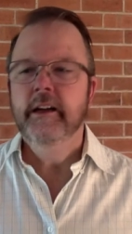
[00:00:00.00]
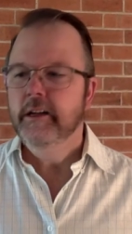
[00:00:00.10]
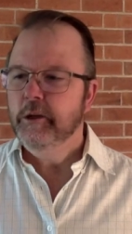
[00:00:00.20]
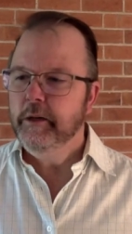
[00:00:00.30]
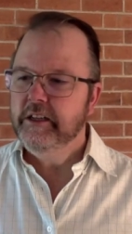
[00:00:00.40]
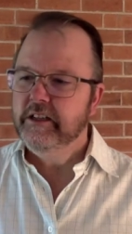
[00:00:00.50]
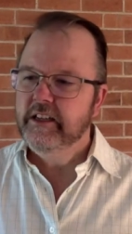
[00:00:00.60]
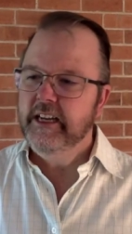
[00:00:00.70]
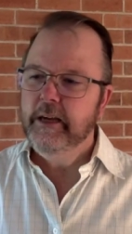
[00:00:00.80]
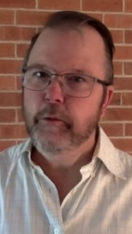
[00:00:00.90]
Do we
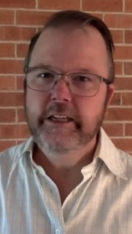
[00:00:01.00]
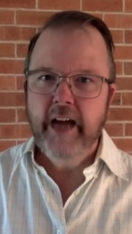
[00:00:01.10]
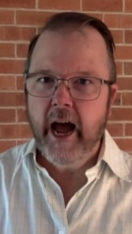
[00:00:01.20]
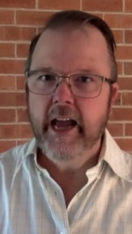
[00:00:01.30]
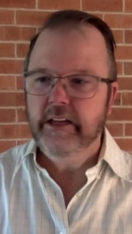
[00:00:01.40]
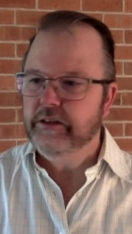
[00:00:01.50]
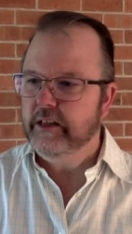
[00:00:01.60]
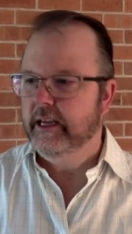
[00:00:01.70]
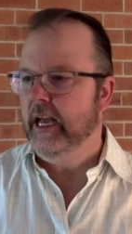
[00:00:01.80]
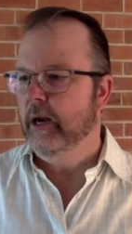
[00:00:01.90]
see we taste the
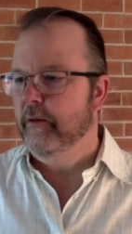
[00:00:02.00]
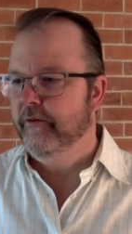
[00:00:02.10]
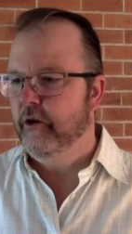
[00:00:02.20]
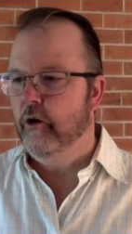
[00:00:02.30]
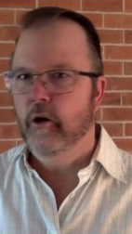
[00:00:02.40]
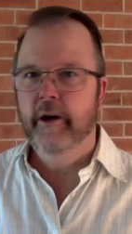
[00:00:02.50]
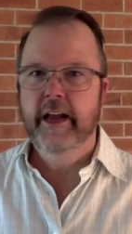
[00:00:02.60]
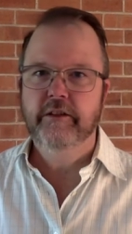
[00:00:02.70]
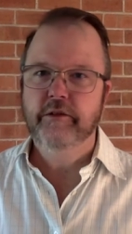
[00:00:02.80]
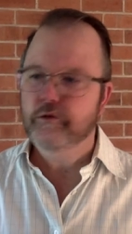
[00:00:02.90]
kingdom of God
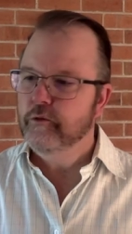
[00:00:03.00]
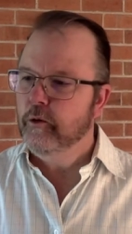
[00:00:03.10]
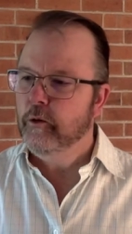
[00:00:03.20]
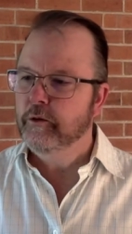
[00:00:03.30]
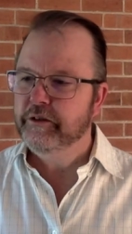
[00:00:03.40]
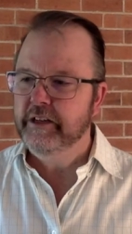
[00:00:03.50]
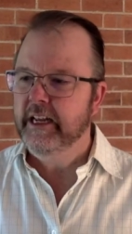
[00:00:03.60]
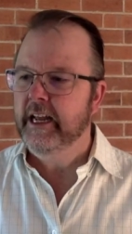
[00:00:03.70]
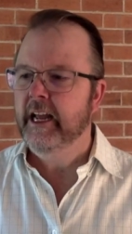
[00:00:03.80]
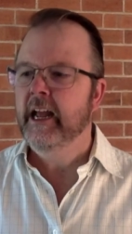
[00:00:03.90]
as it draws
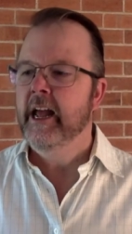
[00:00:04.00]
near